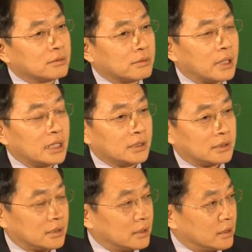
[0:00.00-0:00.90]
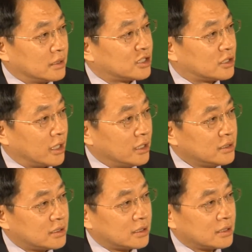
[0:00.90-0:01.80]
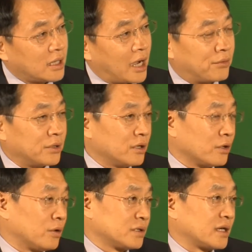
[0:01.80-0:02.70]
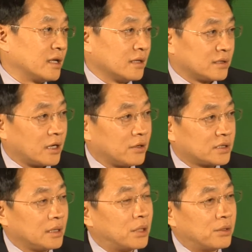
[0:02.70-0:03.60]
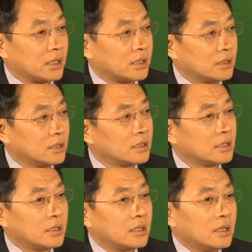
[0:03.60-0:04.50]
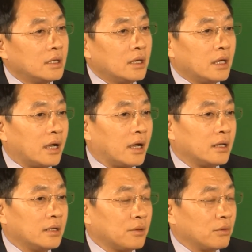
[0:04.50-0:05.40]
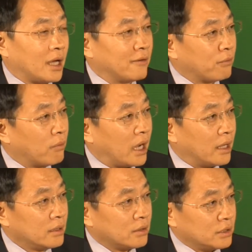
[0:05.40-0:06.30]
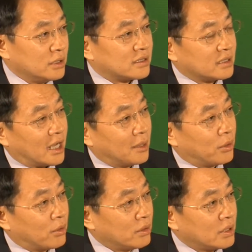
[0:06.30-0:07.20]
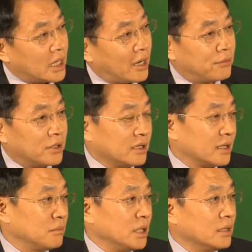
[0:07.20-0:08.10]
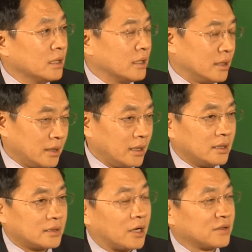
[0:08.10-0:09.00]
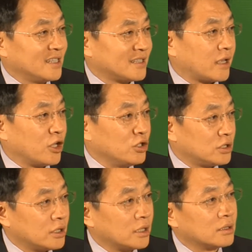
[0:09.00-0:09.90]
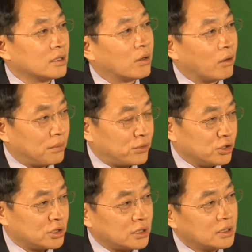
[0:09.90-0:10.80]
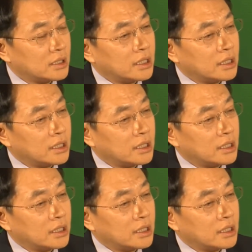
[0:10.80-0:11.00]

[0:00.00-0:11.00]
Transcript: One is states covering North and South America. And we have one in Singapore covering the Southeast Asian operation.